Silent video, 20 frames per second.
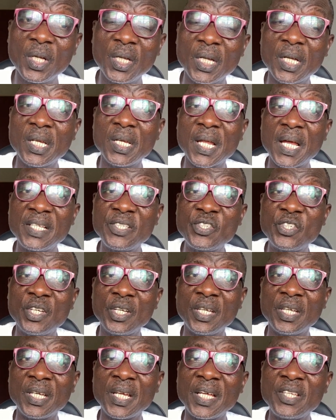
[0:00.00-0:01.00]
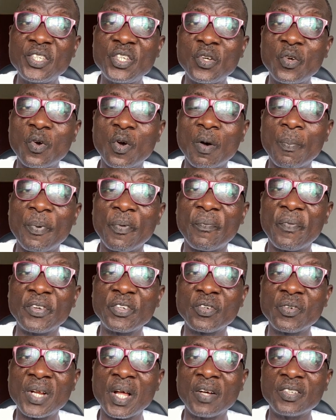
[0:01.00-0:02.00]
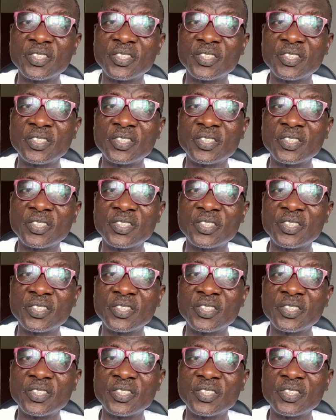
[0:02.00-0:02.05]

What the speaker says: in NGO or professional